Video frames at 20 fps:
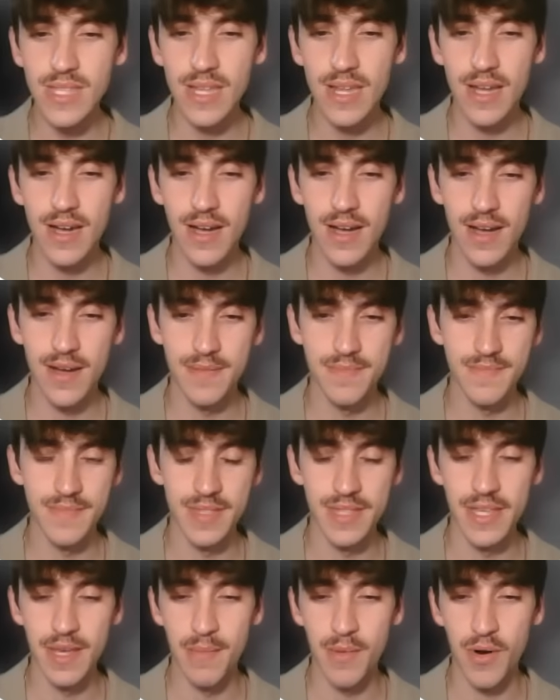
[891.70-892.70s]

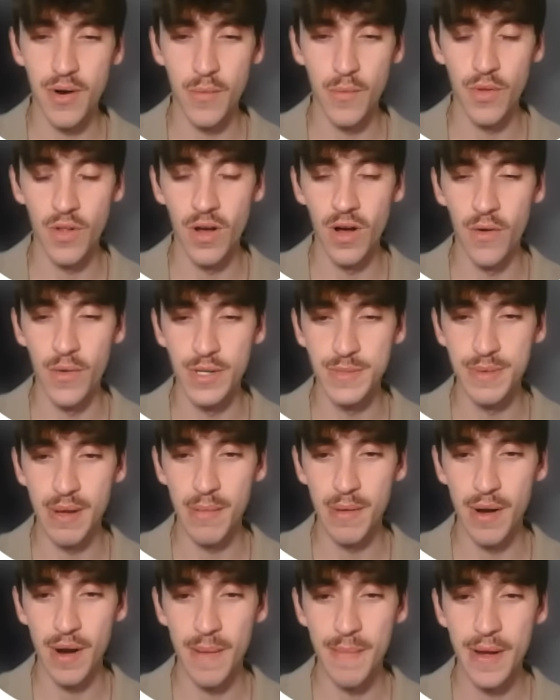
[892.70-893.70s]
the opponent will always be
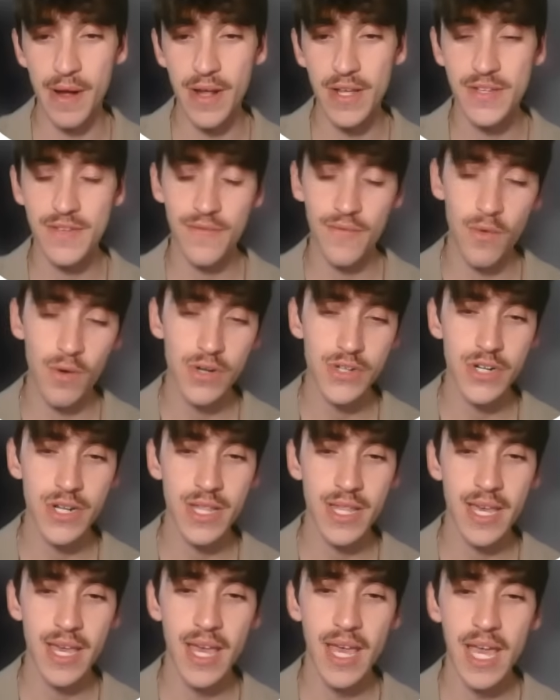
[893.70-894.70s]
able to outpace.
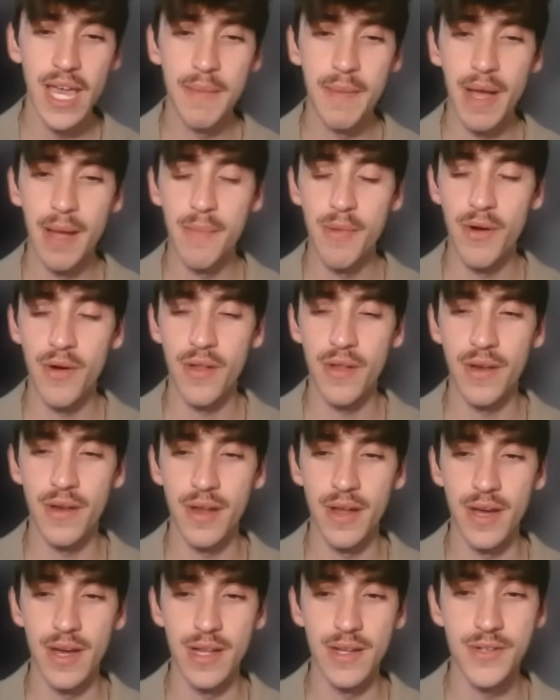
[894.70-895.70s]
Fortunately, my opponent
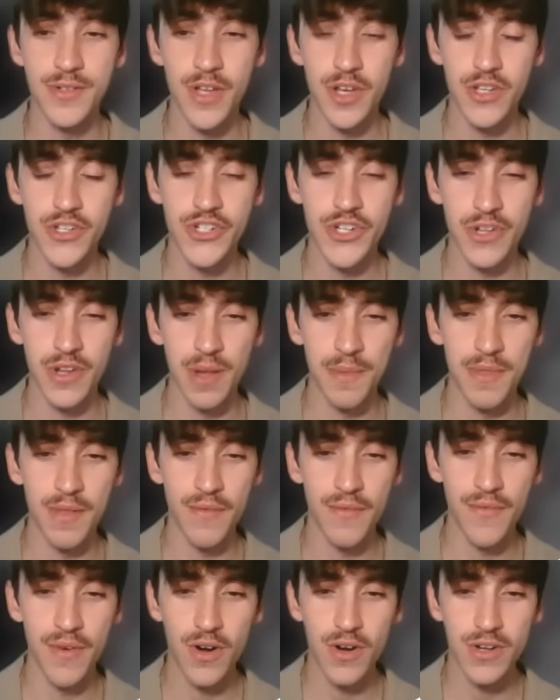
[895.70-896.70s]
does shield up the
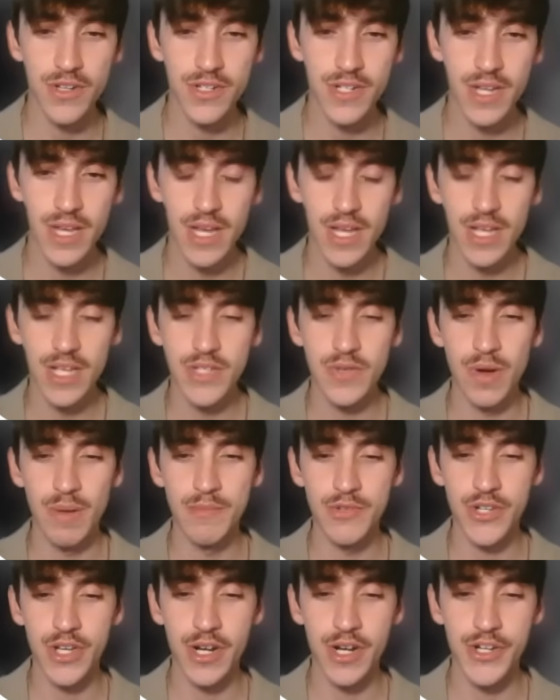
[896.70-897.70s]
first, so I'm
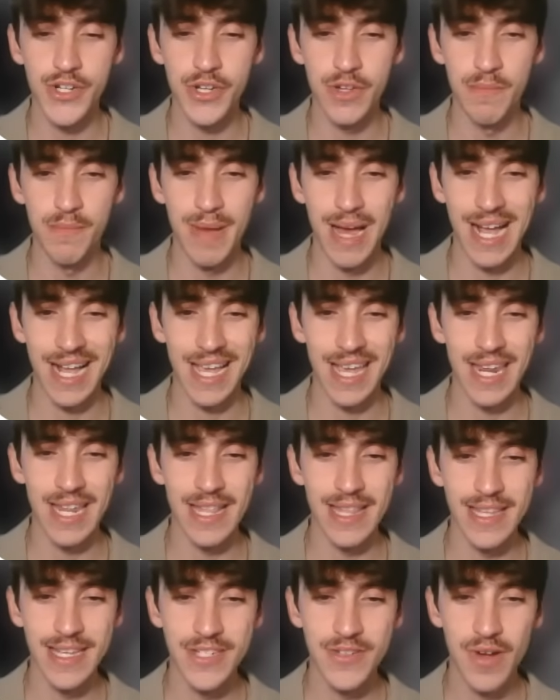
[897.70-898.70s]
just going to shield back and
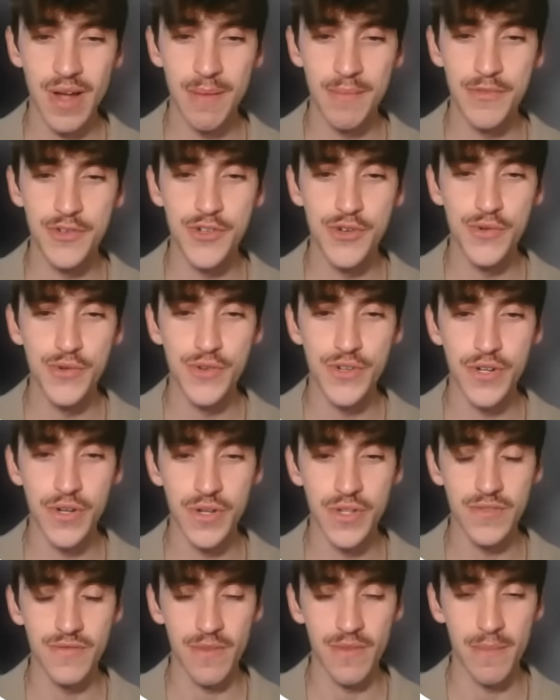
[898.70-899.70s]
at least grab 2
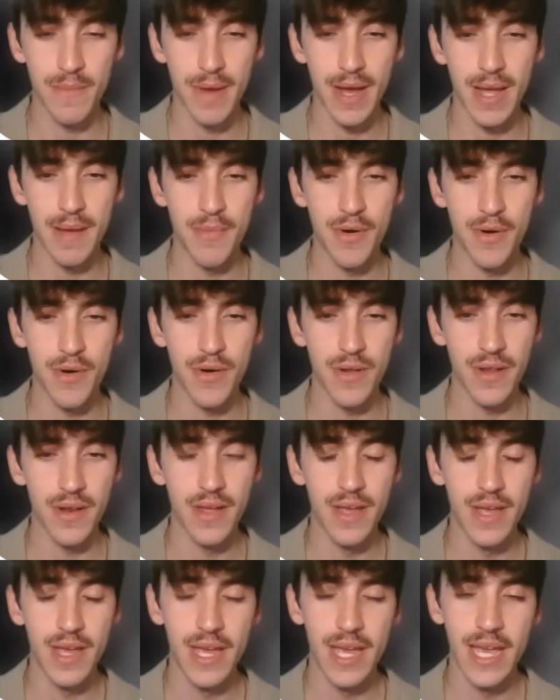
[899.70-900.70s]
shields from my opponent.
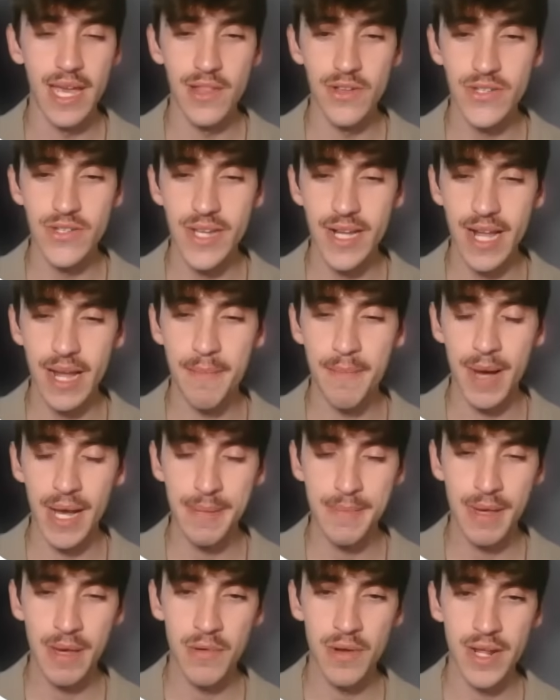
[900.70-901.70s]
It looks like I
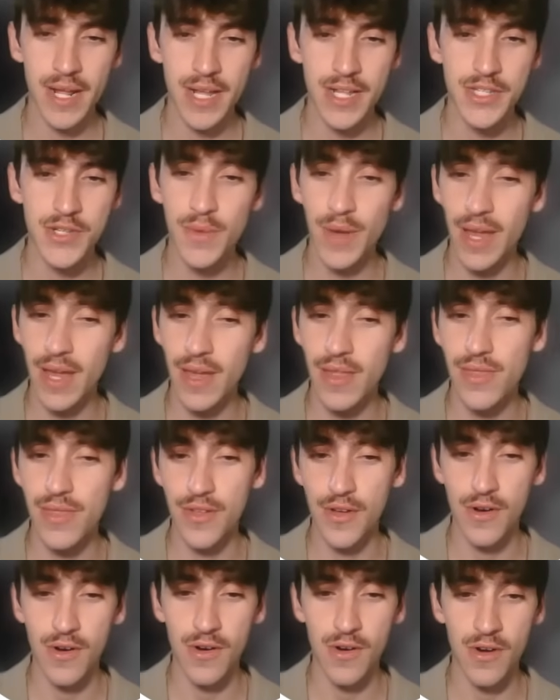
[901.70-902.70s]
might be able to get to a
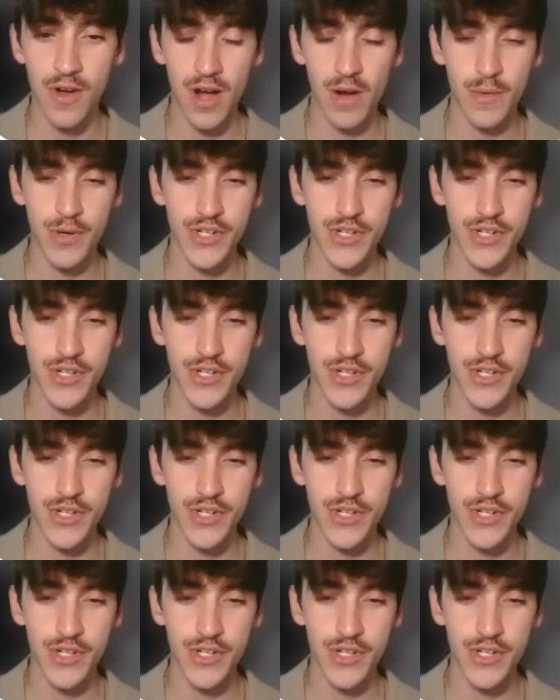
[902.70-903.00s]
third Aqua